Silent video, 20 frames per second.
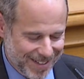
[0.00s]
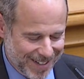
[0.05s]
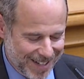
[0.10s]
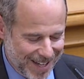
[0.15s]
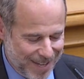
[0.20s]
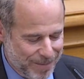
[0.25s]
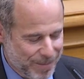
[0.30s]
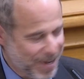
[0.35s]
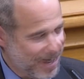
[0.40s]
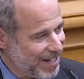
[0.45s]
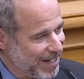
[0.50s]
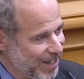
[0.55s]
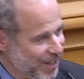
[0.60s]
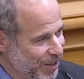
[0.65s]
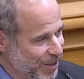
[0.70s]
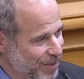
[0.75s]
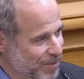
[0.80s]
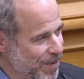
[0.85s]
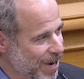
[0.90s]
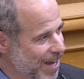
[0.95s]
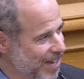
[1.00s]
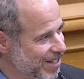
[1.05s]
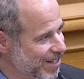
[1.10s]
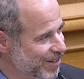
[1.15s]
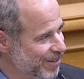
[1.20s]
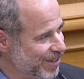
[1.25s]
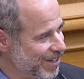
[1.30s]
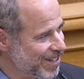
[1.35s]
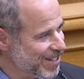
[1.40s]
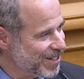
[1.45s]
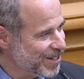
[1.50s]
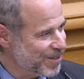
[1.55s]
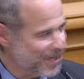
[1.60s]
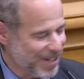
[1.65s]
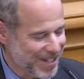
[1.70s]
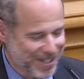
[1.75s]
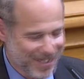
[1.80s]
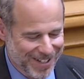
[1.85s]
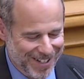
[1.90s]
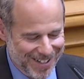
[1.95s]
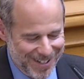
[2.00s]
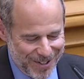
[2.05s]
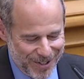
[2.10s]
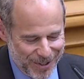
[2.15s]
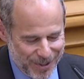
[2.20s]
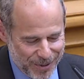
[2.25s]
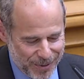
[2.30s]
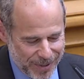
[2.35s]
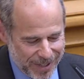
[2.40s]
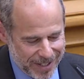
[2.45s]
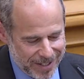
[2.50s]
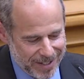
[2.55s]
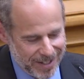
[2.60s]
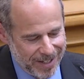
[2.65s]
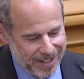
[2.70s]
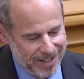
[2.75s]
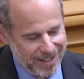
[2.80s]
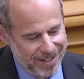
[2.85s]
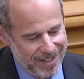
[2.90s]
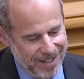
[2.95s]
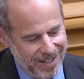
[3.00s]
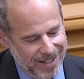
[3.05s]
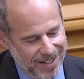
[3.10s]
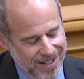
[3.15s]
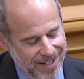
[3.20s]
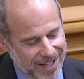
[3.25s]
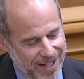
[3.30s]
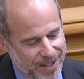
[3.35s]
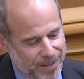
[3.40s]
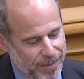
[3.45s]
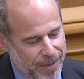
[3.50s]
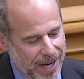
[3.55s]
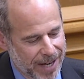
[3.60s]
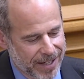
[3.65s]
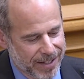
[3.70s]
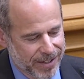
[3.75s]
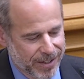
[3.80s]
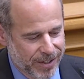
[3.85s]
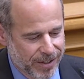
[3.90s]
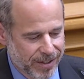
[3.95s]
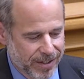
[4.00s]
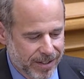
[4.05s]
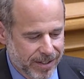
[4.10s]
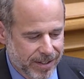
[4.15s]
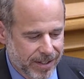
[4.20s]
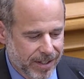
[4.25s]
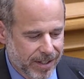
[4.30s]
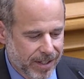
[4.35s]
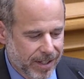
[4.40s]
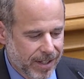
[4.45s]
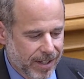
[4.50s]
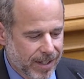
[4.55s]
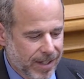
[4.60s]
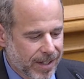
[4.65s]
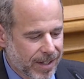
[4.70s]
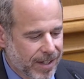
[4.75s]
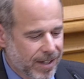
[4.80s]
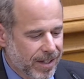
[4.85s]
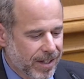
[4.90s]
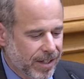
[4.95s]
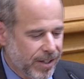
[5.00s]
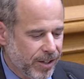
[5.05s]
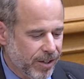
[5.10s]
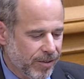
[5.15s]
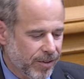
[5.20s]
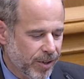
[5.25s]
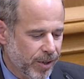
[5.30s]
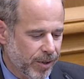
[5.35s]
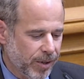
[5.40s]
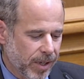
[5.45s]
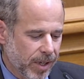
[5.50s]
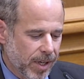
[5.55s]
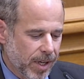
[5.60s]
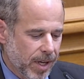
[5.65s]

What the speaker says: Again, pending your positive consideration on June 26th, not to bias your vote.